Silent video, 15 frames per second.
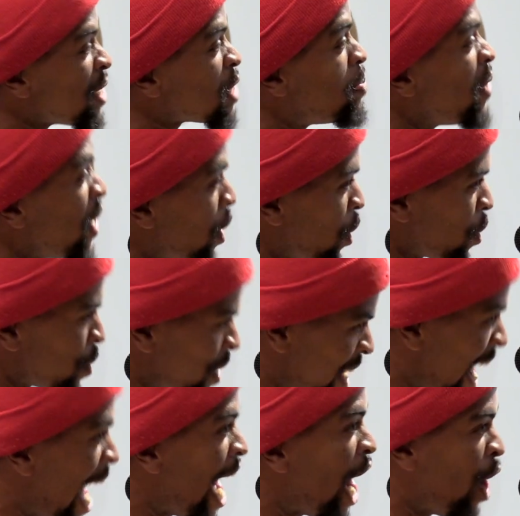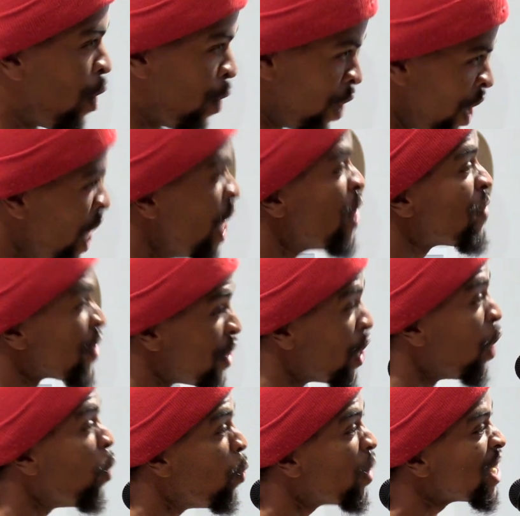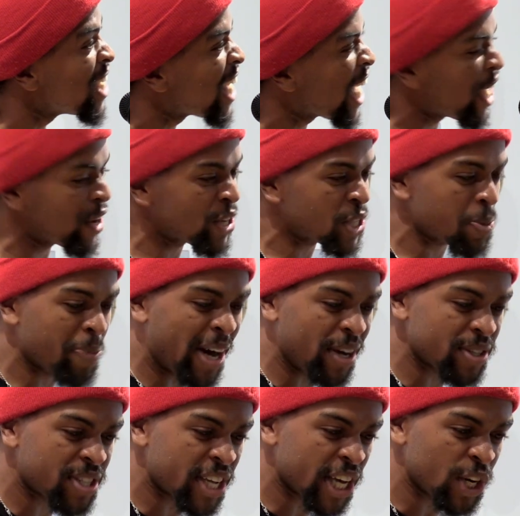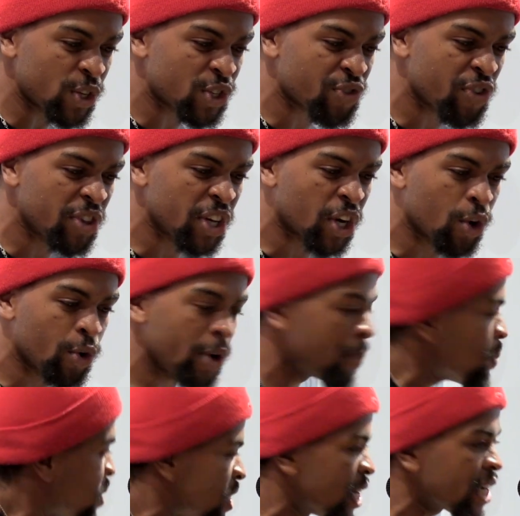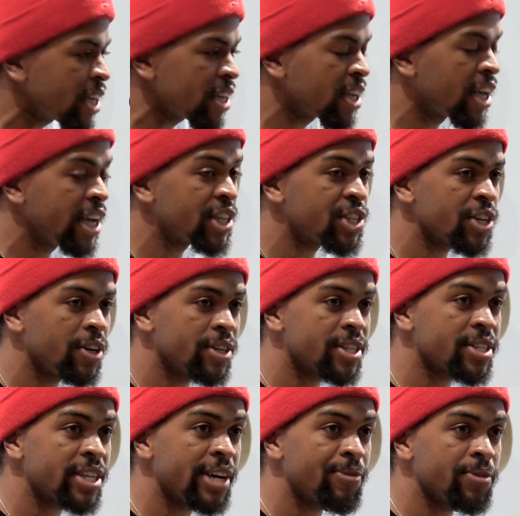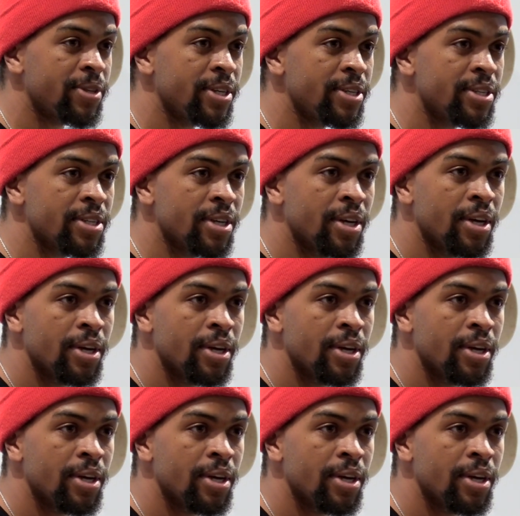must be heard now, for no one cares about tales from the crypt. Tick. Can't y'all decipher this?